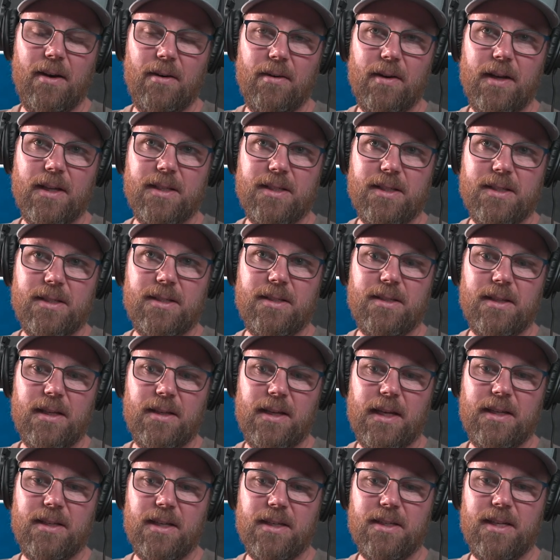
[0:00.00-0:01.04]
it
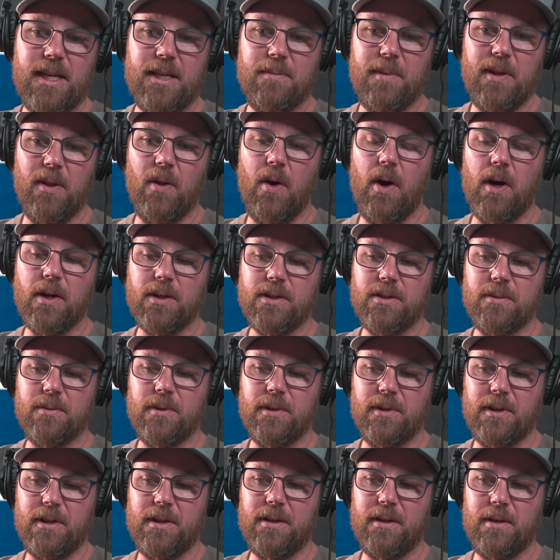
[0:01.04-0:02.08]
didn't take me long to
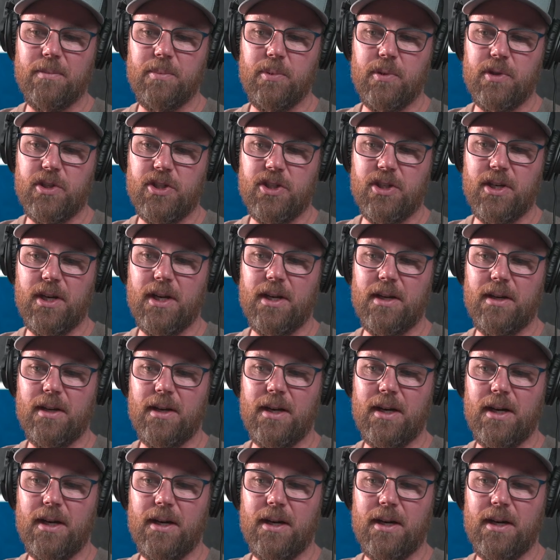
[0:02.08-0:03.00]
really appreciate